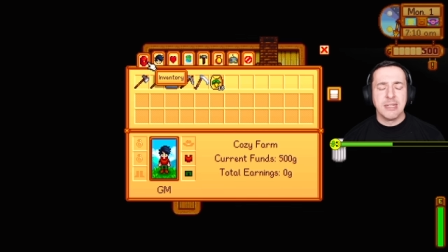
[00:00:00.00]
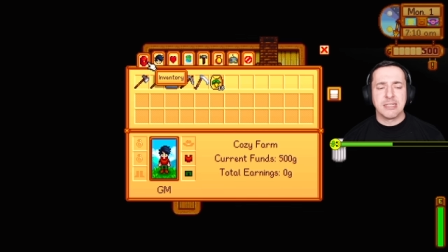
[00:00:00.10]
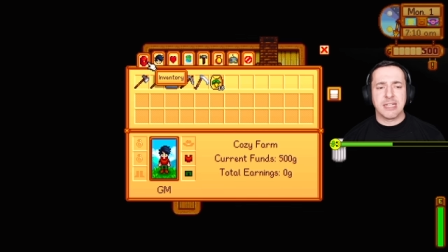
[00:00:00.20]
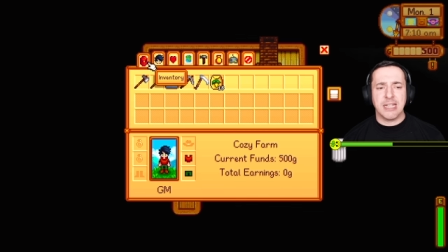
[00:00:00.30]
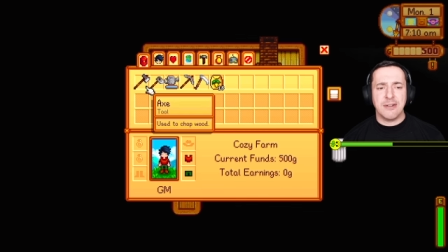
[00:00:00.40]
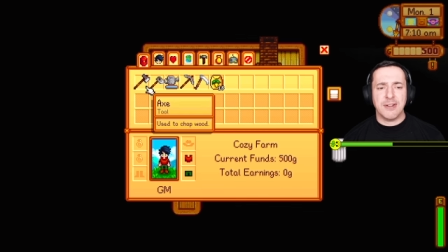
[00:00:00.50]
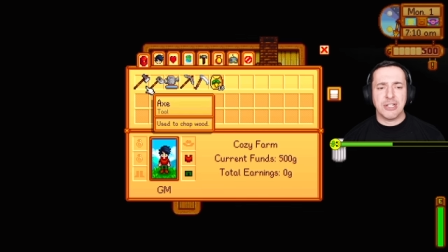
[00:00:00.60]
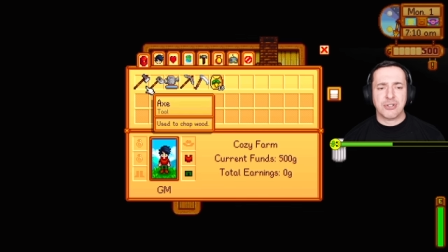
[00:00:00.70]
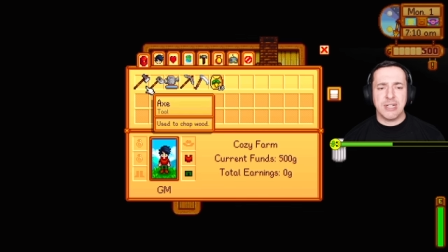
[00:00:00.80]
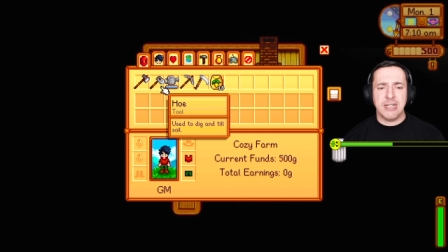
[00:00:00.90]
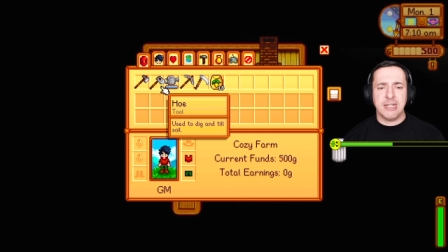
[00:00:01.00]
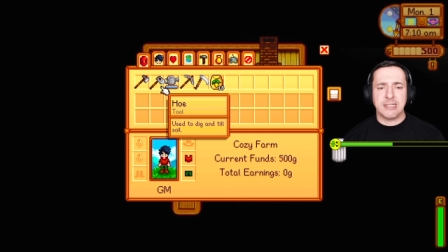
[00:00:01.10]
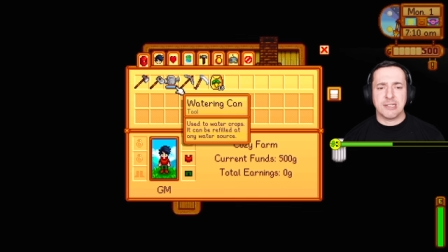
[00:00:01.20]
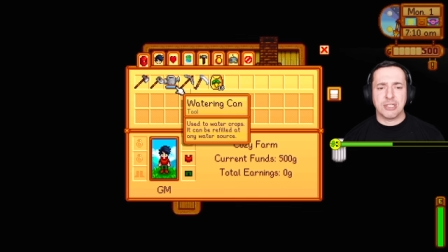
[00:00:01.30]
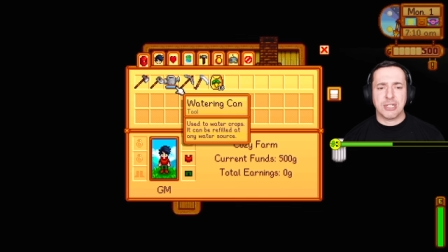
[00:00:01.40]
So the inventory
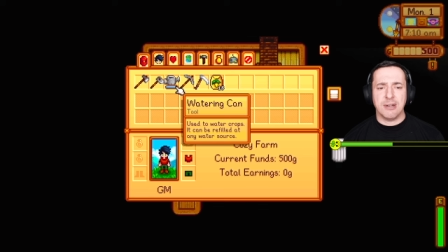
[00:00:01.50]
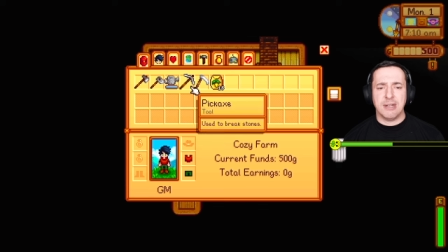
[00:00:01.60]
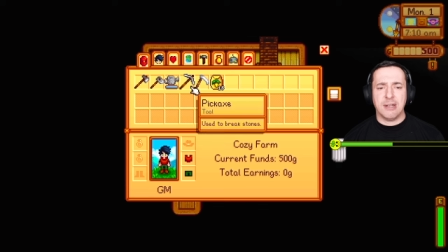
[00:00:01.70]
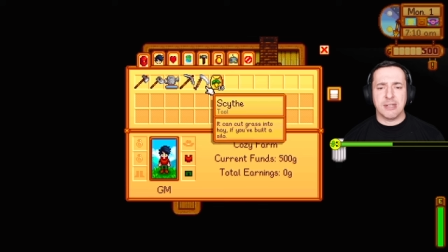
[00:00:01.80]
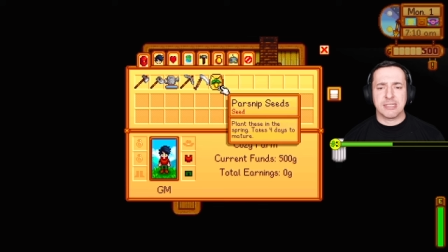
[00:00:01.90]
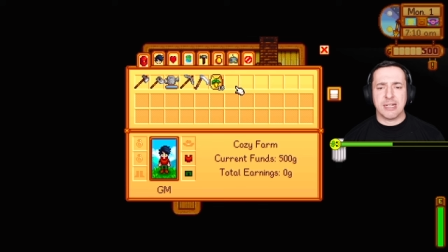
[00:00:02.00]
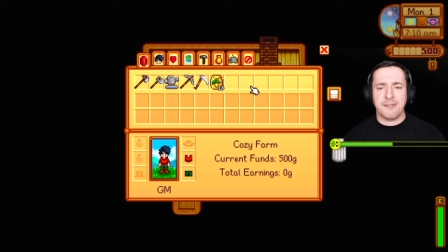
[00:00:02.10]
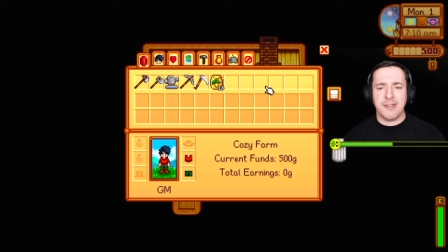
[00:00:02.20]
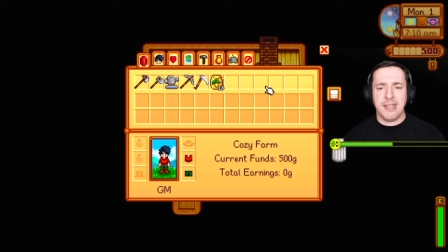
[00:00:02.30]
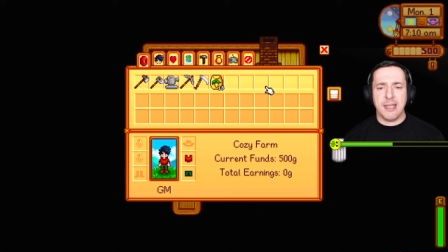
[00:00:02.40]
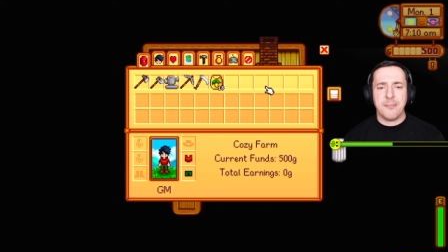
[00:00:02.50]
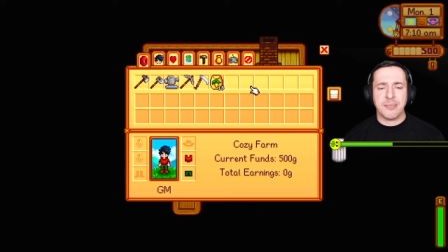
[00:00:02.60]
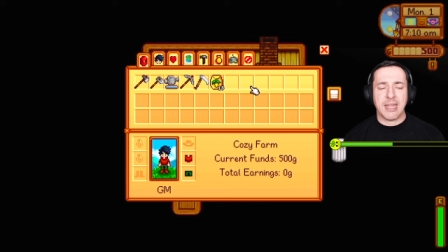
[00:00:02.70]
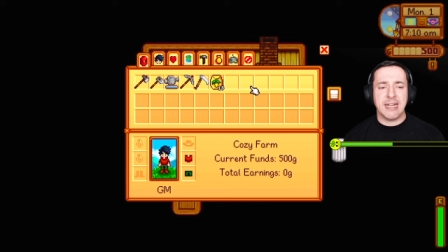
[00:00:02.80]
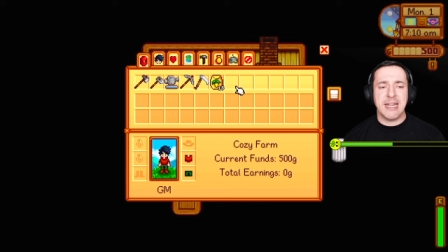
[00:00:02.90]
is showing our stuff here.
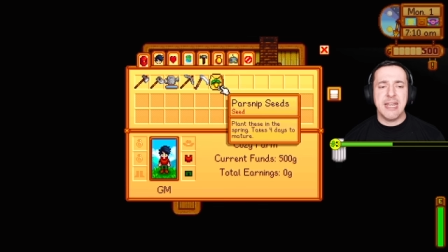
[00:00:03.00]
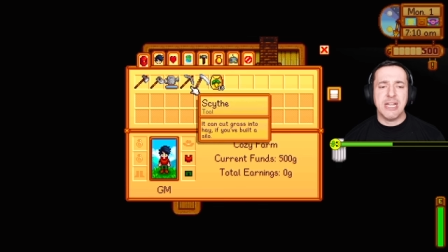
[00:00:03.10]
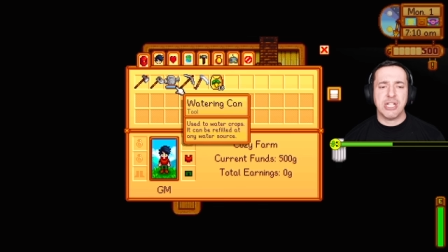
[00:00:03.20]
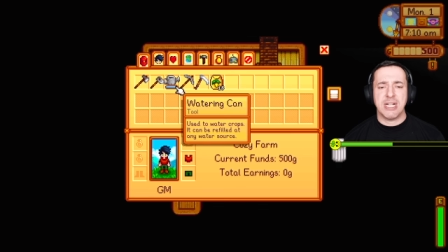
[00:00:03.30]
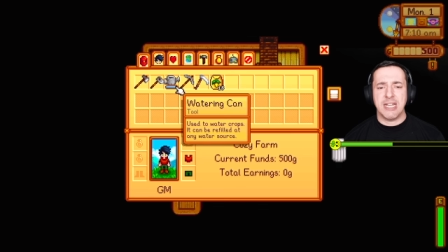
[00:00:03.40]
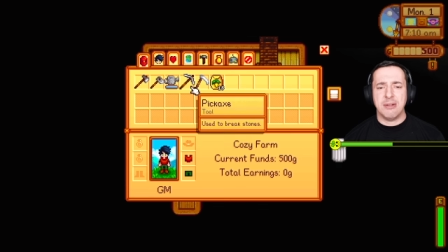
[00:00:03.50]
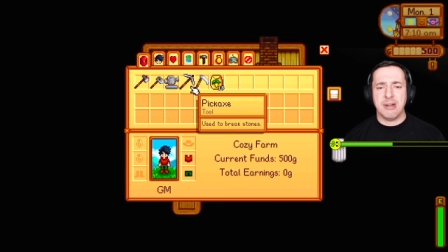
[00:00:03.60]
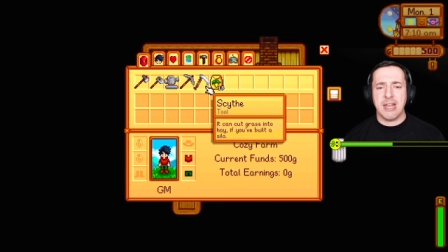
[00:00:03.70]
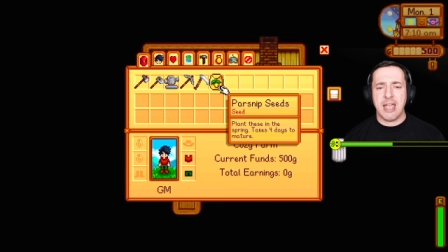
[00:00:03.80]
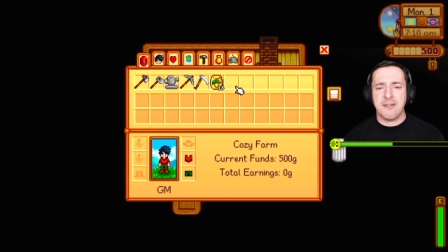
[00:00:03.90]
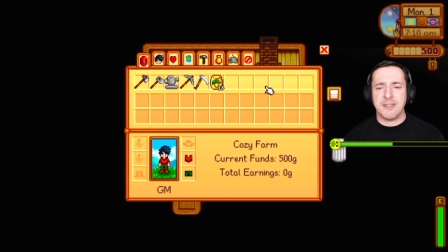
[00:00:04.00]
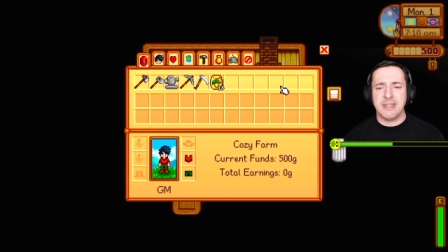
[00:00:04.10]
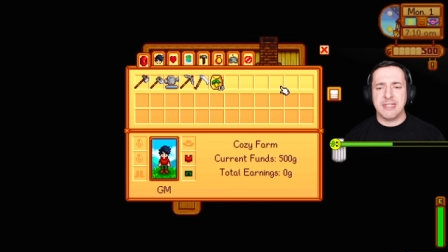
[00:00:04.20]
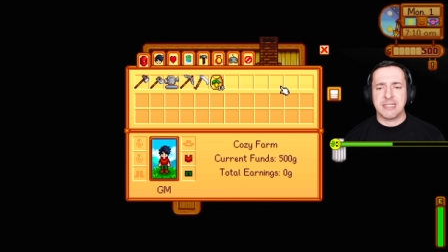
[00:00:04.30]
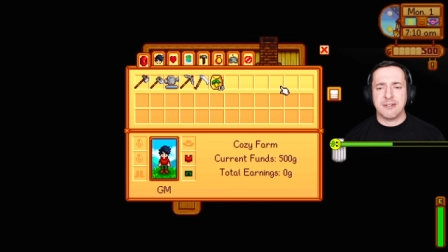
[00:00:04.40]
And initially you only
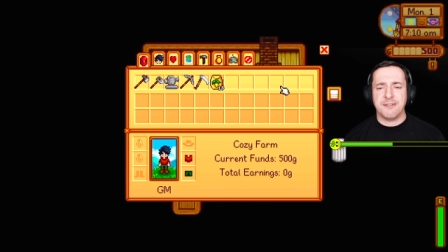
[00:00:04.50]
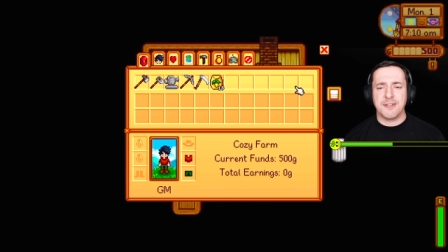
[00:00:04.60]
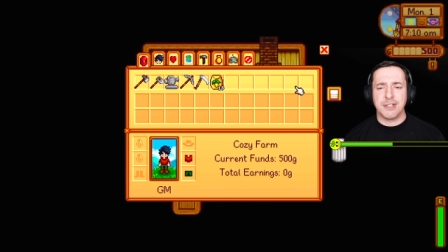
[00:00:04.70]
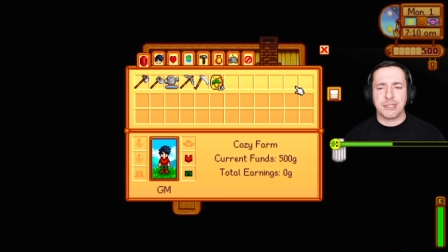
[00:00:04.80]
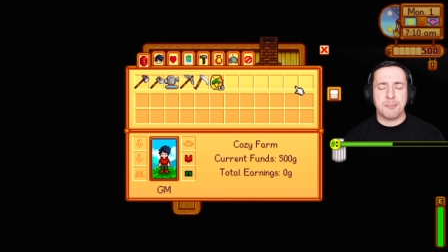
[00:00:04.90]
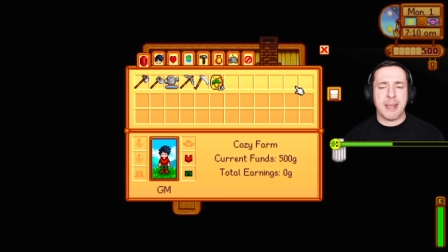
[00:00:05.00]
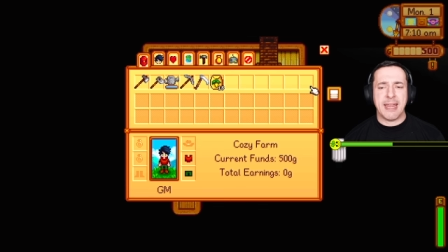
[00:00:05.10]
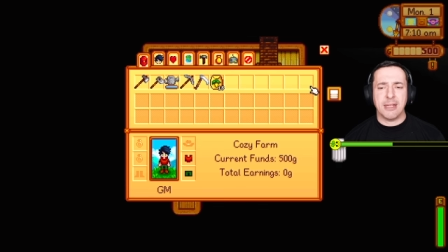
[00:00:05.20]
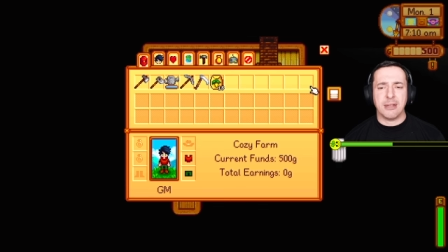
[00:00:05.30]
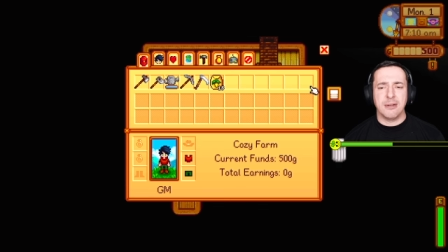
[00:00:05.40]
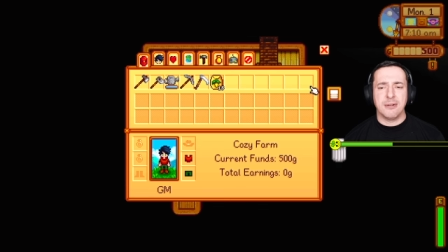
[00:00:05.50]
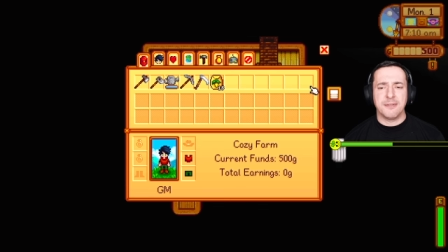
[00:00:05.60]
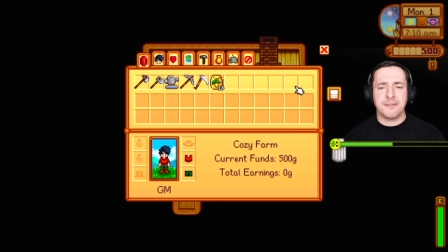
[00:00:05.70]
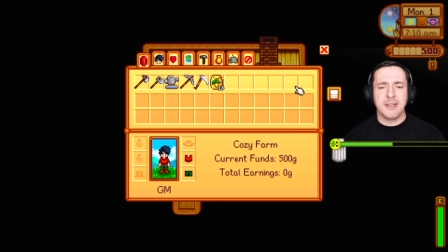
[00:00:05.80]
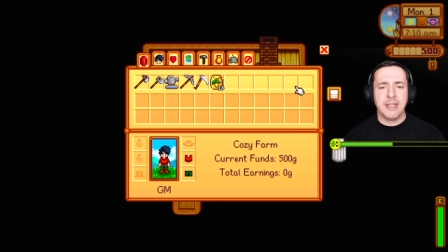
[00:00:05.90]
have this first bank
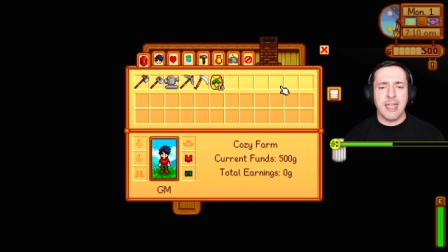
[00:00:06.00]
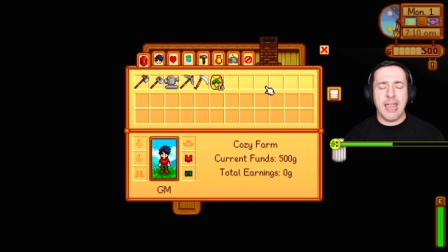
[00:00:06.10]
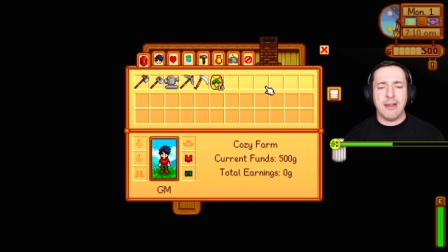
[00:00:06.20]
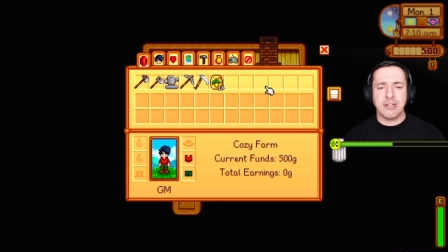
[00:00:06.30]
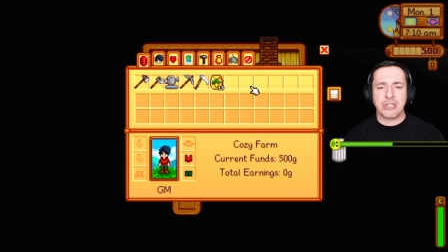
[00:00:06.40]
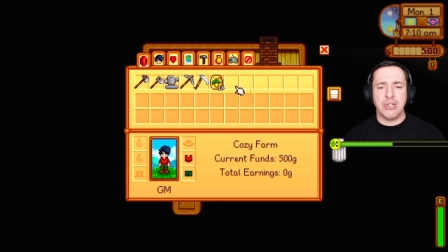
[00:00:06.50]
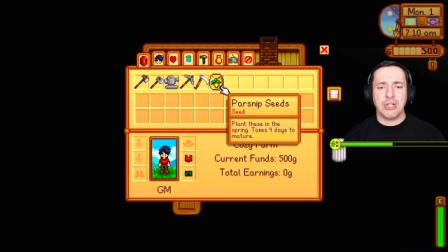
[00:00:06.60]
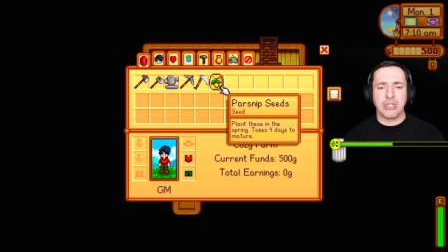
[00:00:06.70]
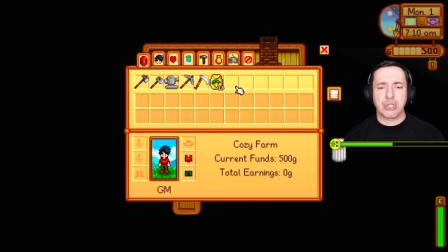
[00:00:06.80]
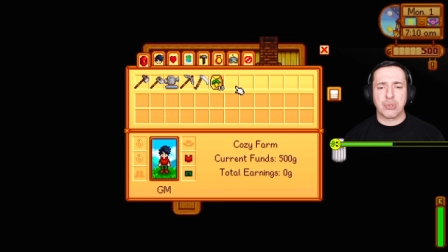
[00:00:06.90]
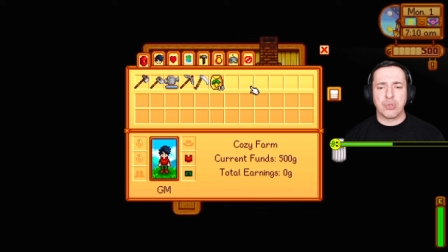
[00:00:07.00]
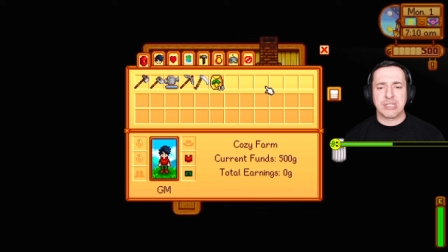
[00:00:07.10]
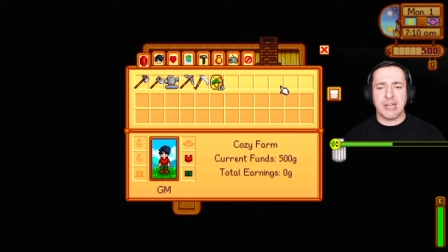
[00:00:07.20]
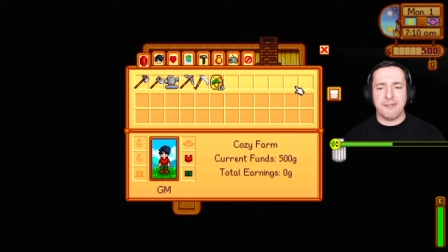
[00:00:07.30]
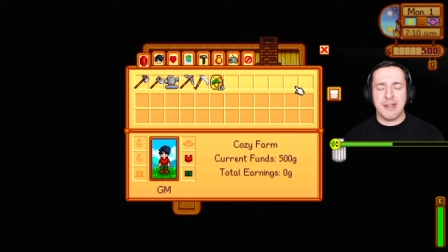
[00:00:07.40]
of areas that you can store
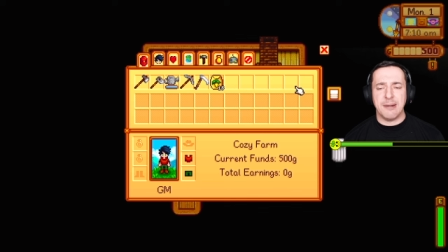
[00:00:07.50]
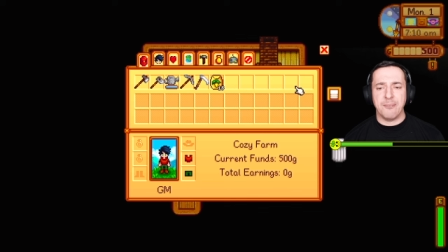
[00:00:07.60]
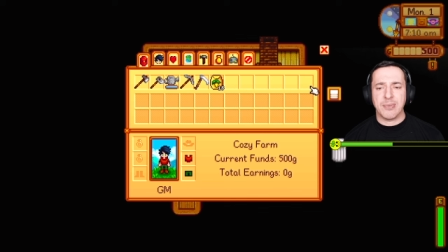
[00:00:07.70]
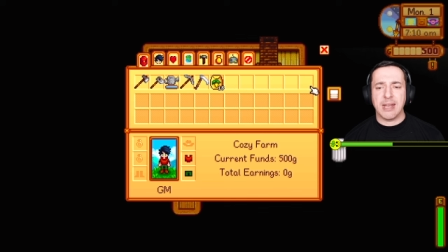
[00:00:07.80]
stuff in.